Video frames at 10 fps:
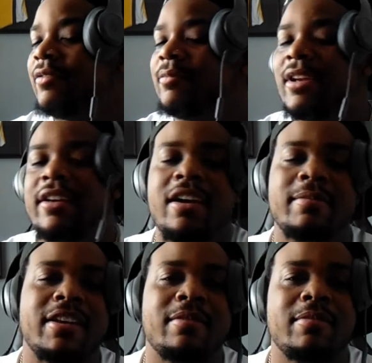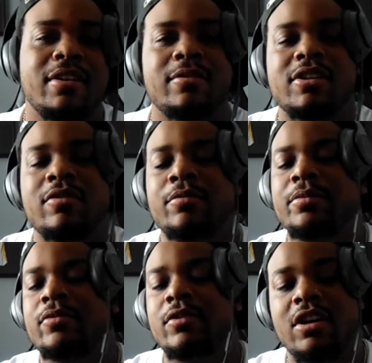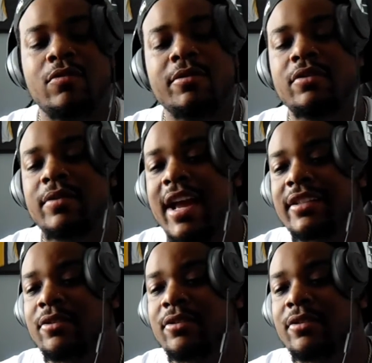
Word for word: man, comment down below what y'all want, what y'all want me to react to.